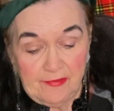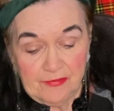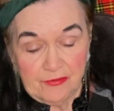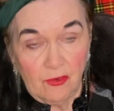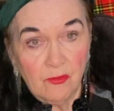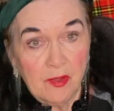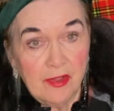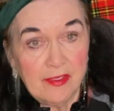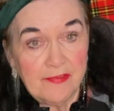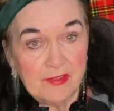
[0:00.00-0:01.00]
and
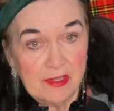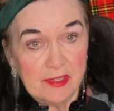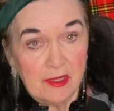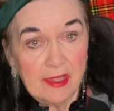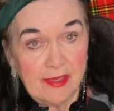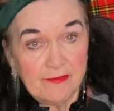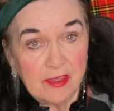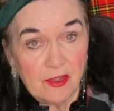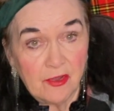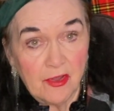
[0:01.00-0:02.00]
stoneware is a little
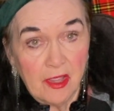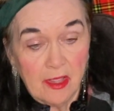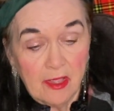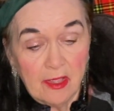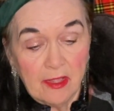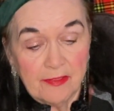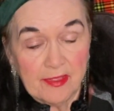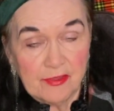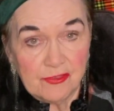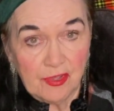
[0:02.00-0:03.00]
heavier
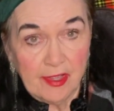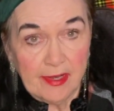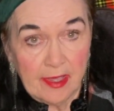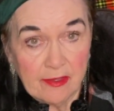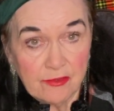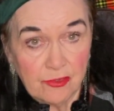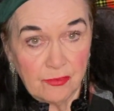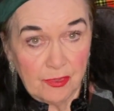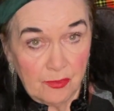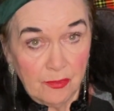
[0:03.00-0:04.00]
than china,
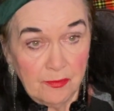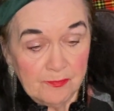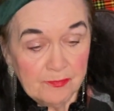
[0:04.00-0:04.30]
you know?